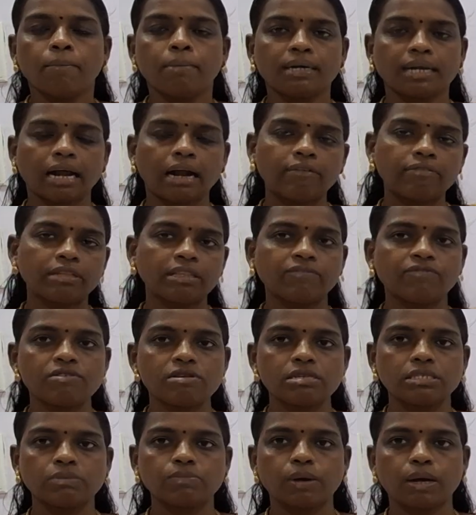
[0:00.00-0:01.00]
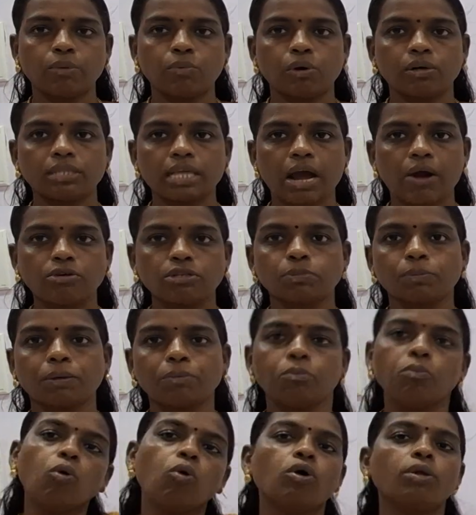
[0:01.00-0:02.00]
But after the First World War, they have to
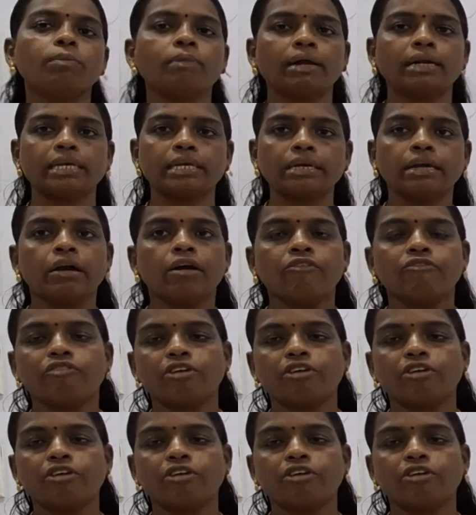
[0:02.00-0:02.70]
spend more money